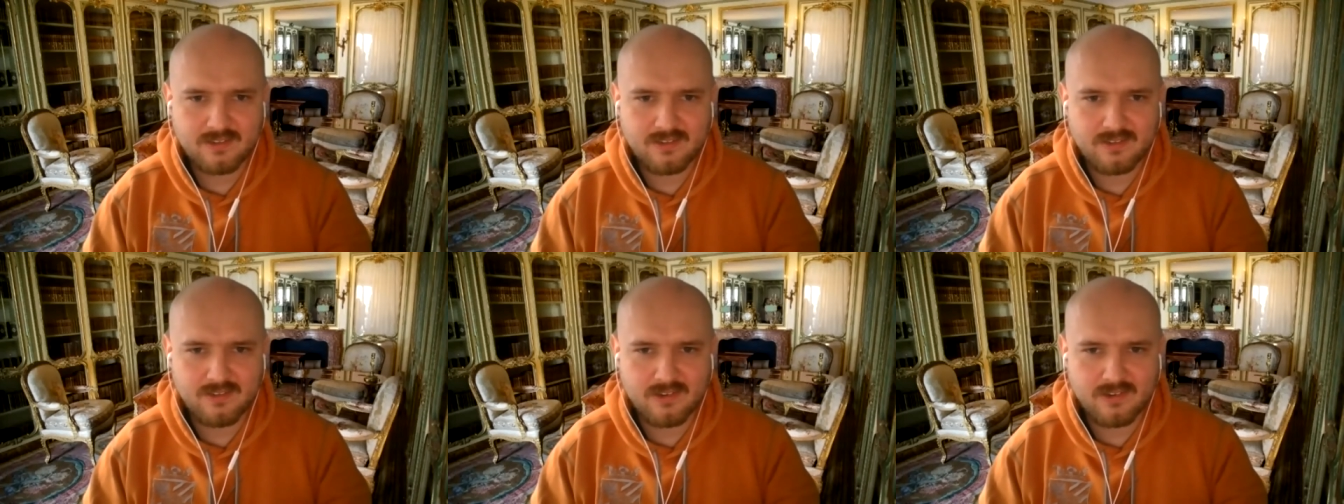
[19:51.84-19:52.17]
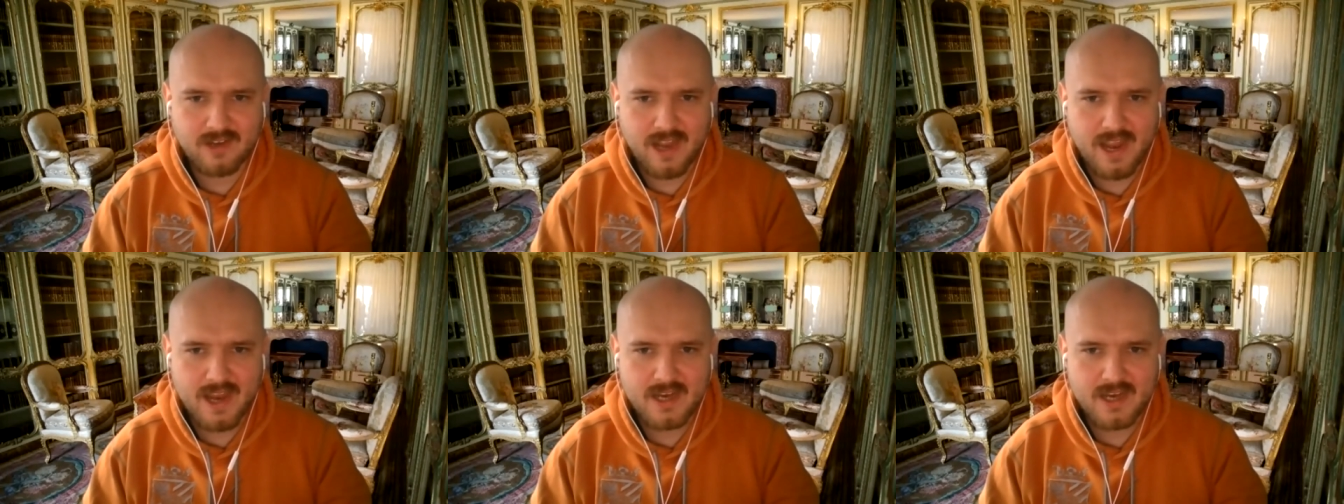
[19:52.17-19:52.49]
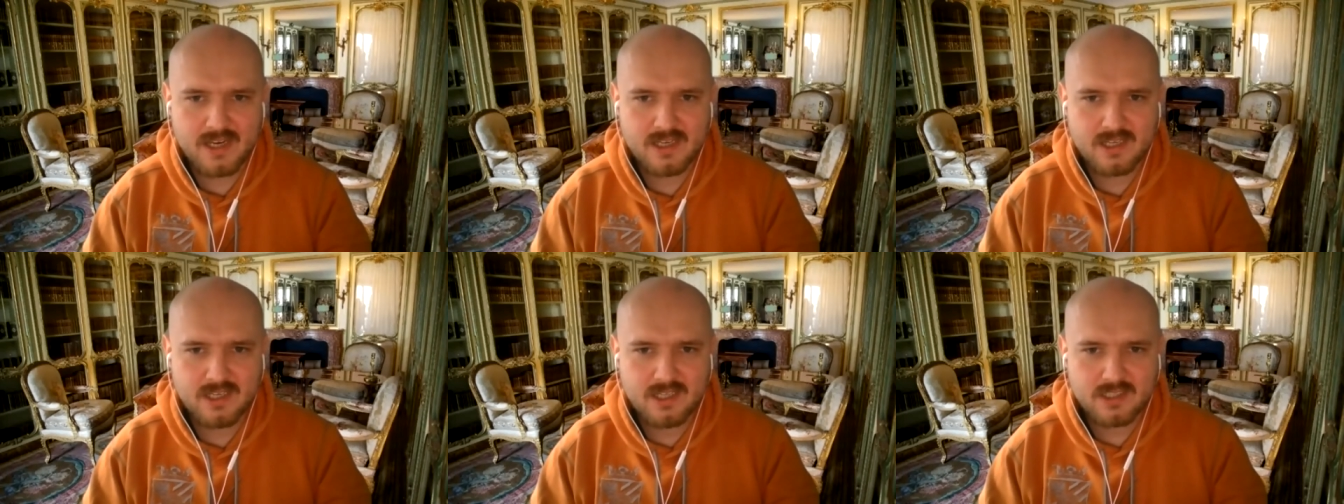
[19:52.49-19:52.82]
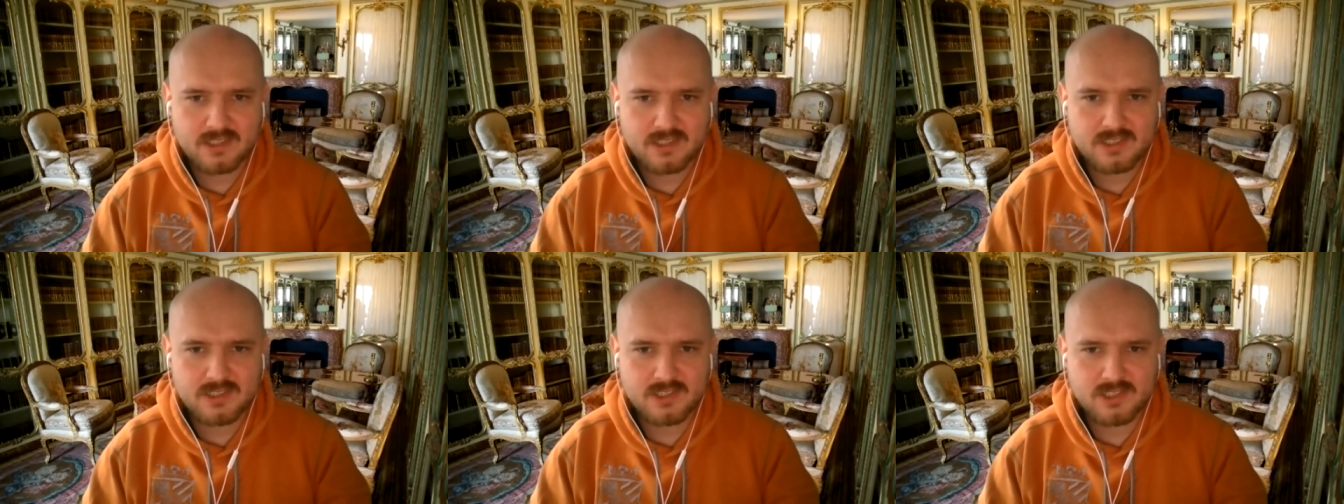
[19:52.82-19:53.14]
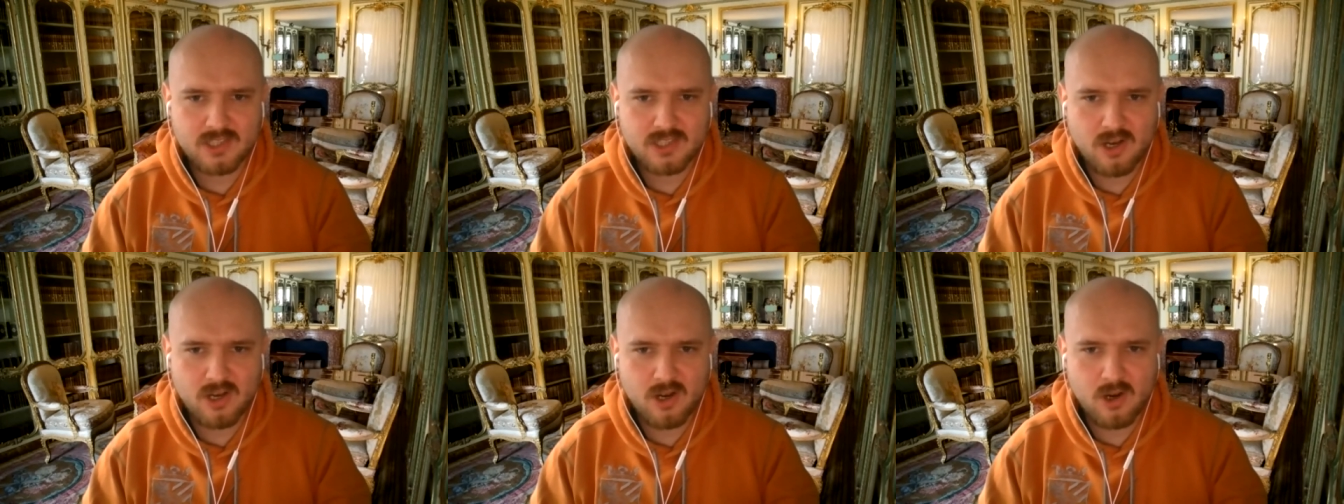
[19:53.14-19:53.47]
Okay,
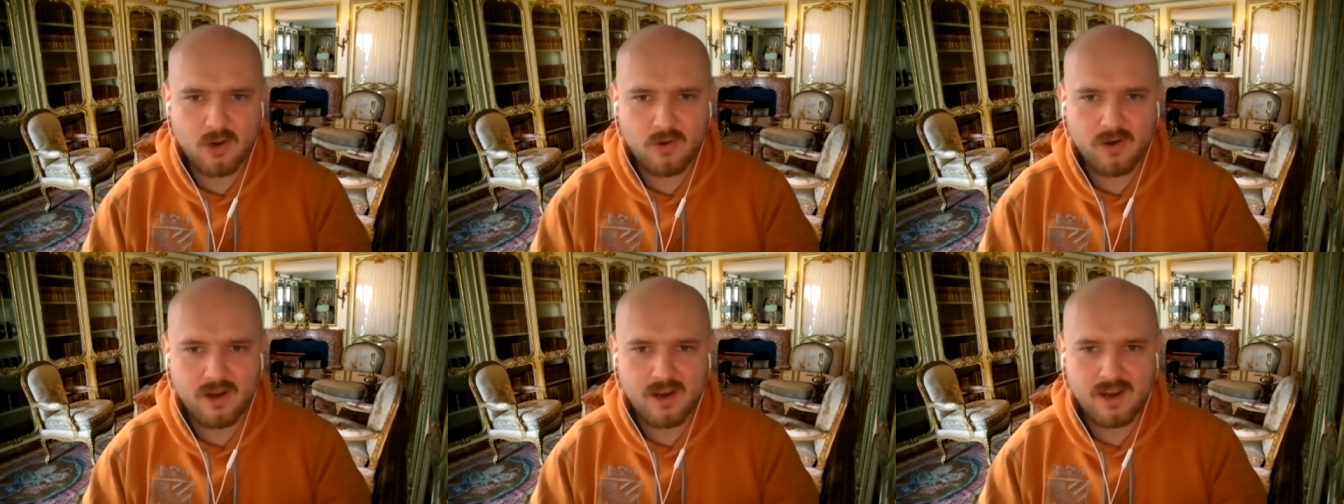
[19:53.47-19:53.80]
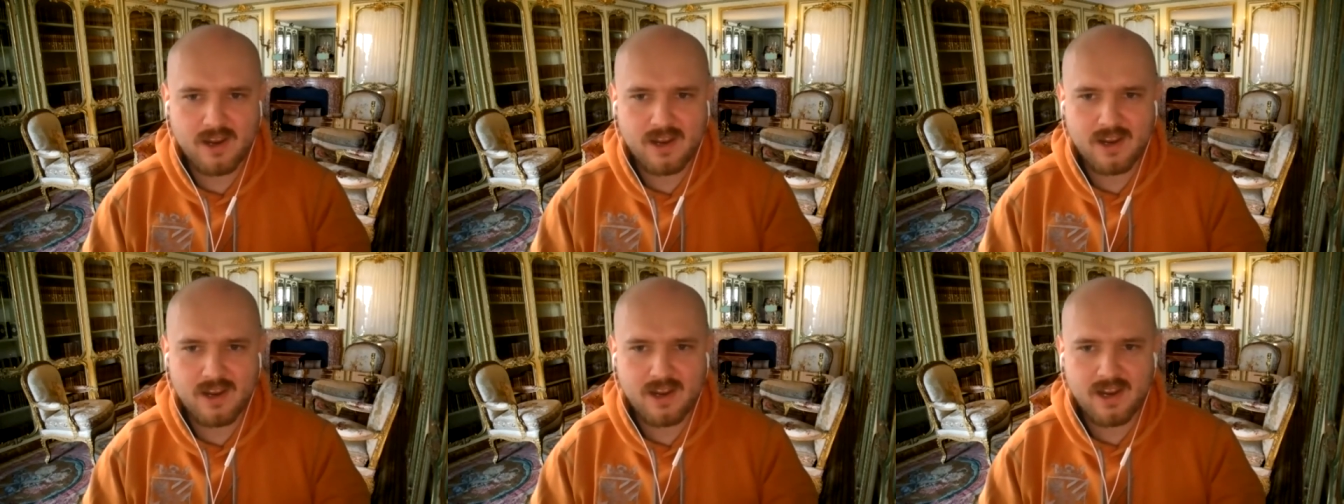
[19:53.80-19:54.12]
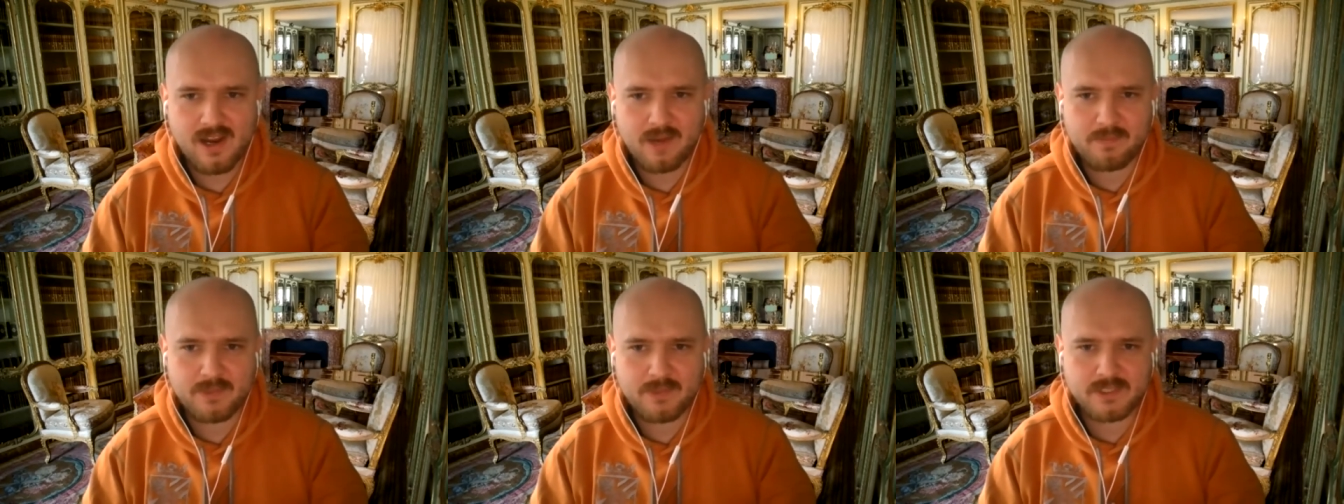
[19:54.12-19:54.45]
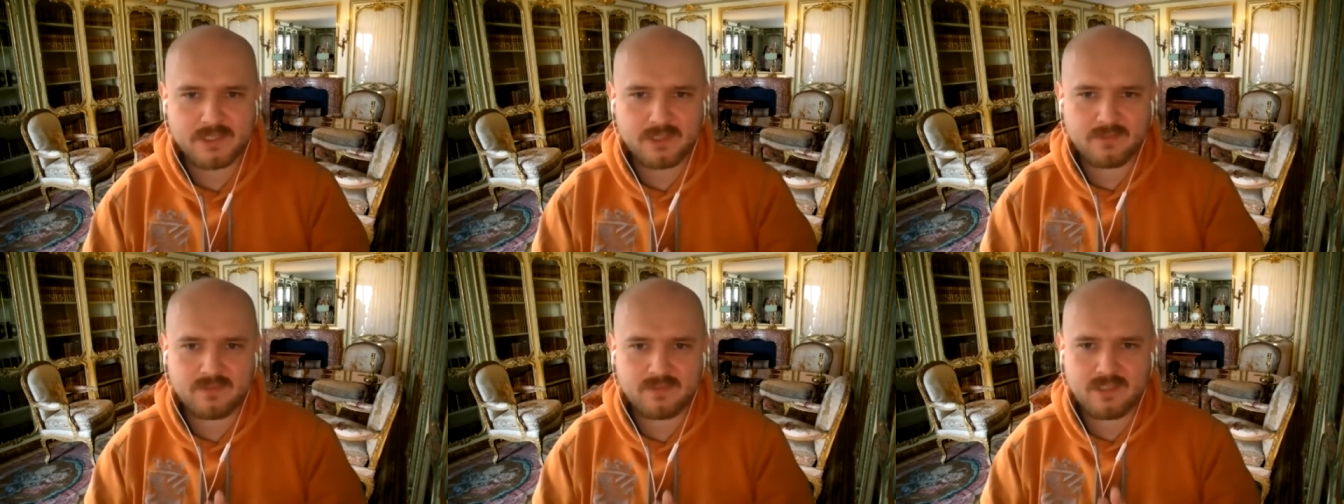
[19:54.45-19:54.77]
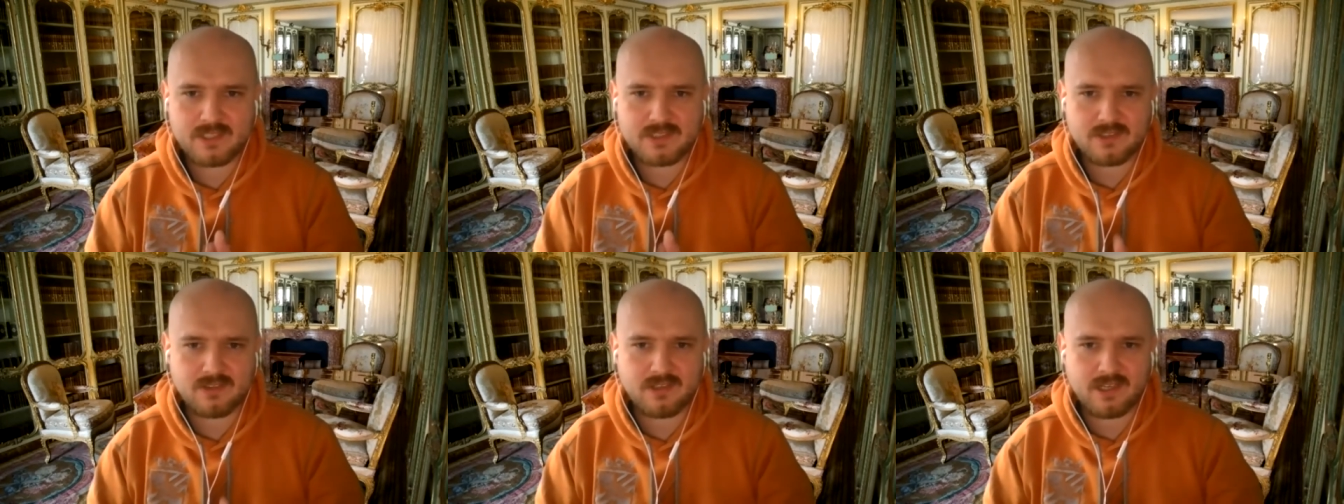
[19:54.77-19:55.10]
so uh, I presume
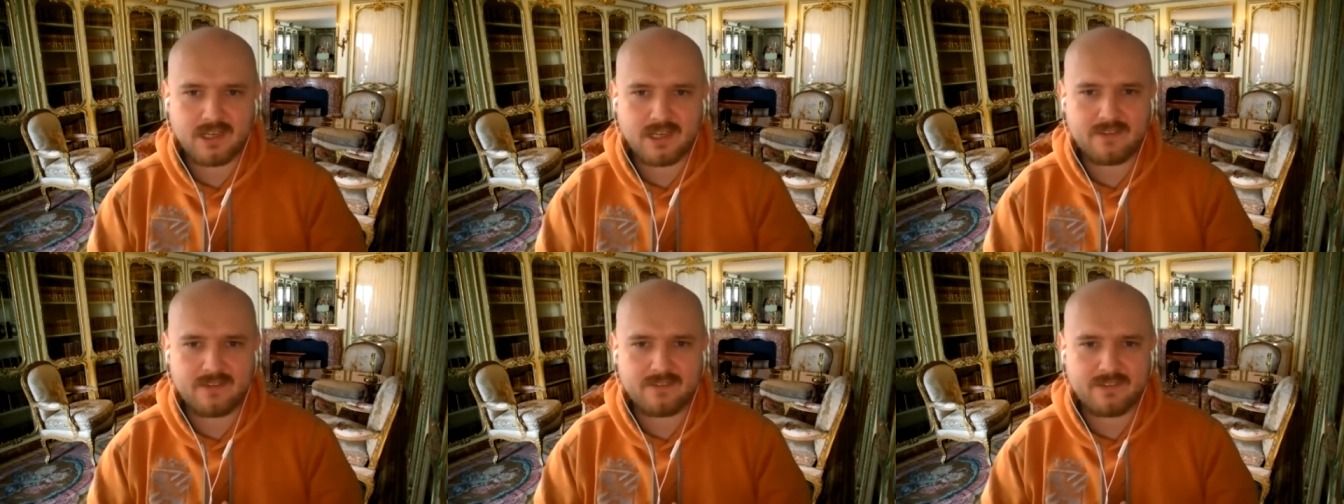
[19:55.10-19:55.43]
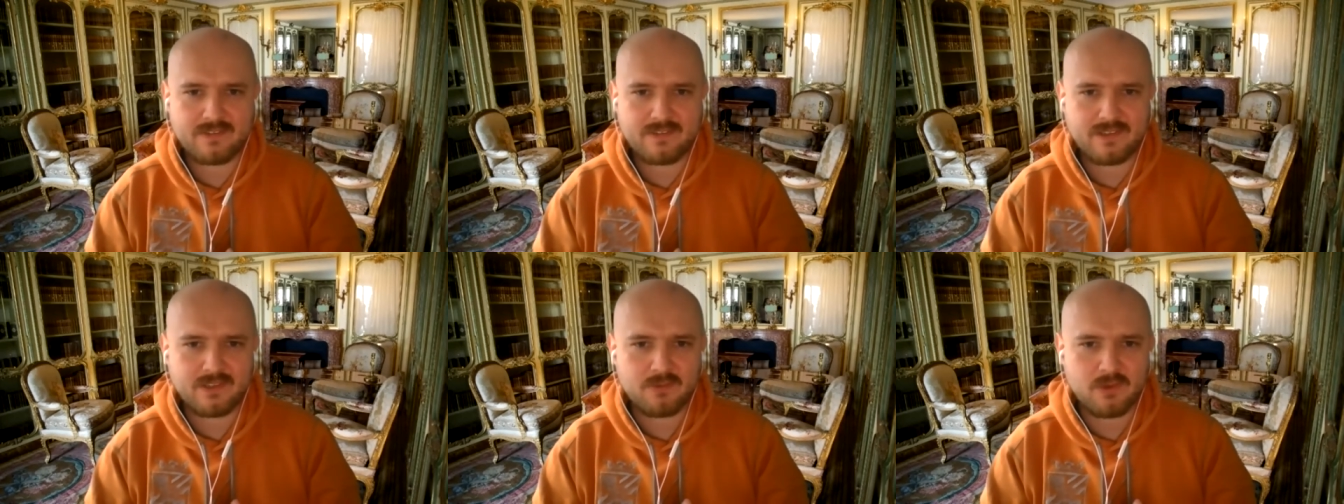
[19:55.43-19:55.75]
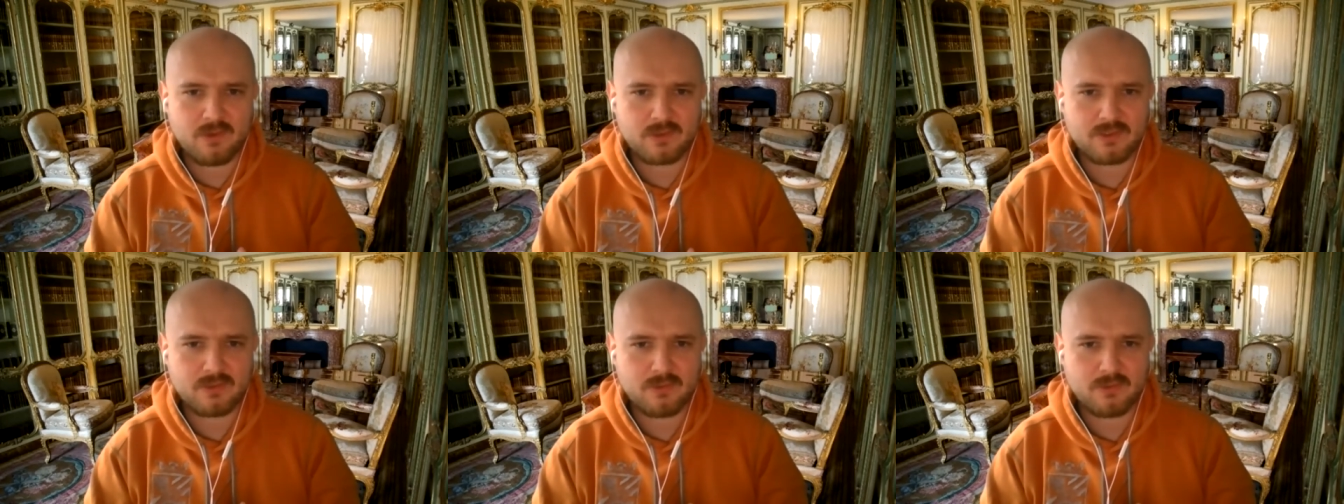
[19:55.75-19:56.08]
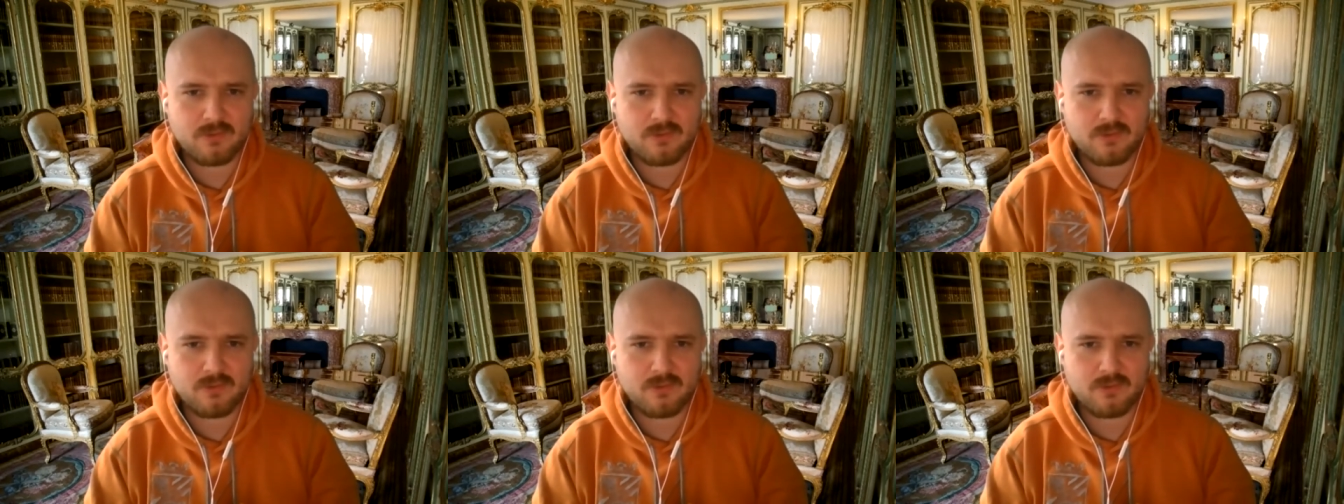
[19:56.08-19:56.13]
that okay, everything what